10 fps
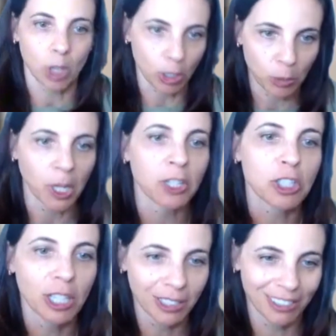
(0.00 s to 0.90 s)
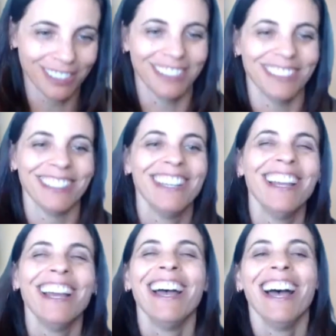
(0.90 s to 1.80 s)
talk too much.
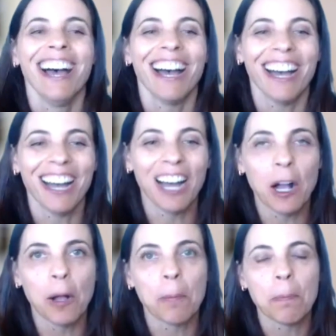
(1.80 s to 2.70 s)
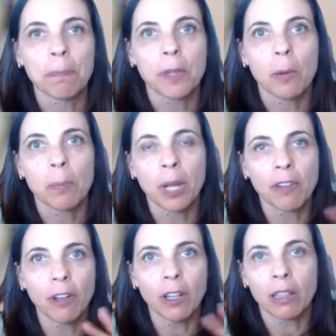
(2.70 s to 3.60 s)

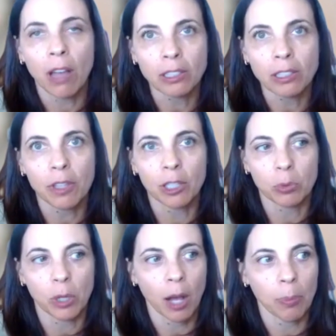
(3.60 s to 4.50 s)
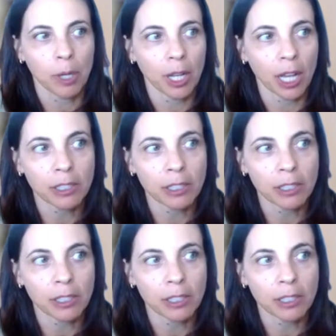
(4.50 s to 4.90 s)
But I felt like lots of things were happening.